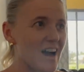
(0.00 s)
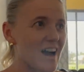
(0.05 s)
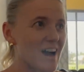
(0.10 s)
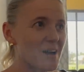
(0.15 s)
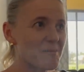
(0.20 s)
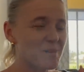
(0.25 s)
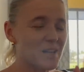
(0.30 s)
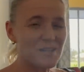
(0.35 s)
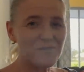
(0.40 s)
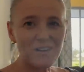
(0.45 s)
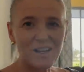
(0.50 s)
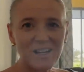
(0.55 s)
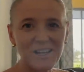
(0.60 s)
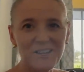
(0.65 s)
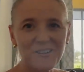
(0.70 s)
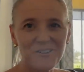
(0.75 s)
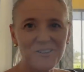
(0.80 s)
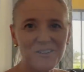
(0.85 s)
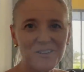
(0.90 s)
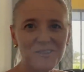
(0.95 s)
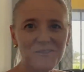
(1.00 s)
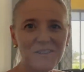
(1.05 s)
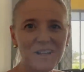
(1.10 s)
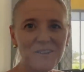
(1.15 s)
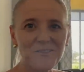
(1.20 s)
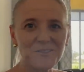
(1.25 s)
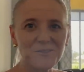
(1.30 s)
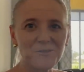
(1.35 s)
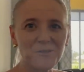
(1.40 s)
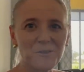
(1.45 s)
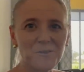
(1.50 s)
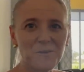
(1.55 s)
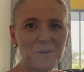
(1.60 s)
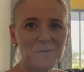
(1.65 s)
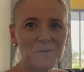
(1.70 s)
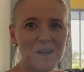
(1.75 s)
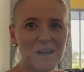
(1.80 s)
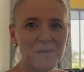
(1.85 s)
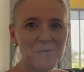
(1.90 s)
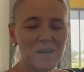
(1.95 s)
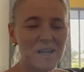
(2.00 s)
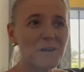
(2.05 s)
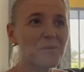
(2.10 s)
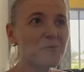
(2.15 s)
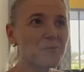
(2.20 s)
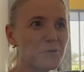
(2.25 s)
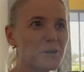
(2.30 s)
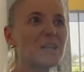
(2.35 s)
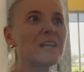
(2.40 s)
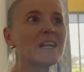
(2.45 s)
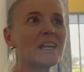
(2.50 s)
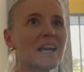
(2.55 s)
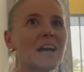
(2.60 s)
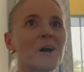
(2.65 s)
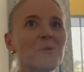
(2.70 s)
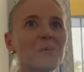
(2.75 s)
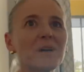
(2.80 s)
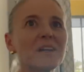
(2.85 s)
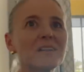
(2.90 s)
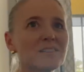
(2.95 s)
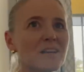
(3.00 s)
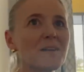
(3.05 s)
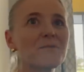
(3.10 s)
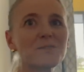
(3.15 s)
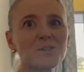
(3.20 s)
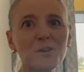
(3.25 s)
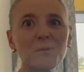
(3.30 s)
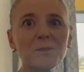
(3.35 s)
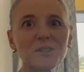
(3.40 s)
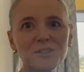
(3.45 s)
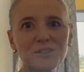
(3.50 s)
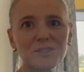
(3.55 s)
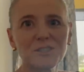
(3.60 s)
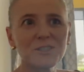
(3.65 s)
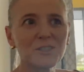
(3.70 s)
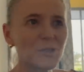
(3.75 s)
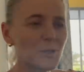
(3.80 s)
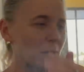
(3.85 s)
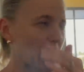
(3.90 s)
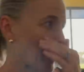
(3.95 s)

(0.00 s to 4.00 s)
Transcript: I'm getting ready to go to the flower store with my mom and I'm freaking out because I have so much to do.